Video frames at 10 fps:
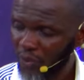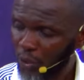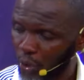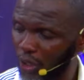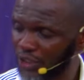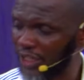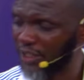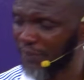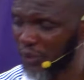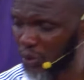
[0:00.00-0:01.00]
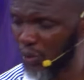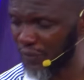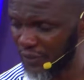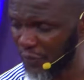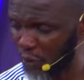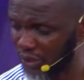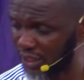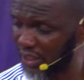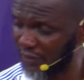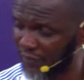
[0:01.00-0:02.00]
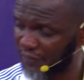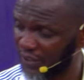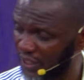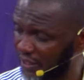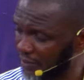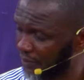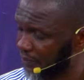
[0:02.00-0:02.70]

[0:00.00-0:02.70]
Colossians chapter 2, verse 14 and 15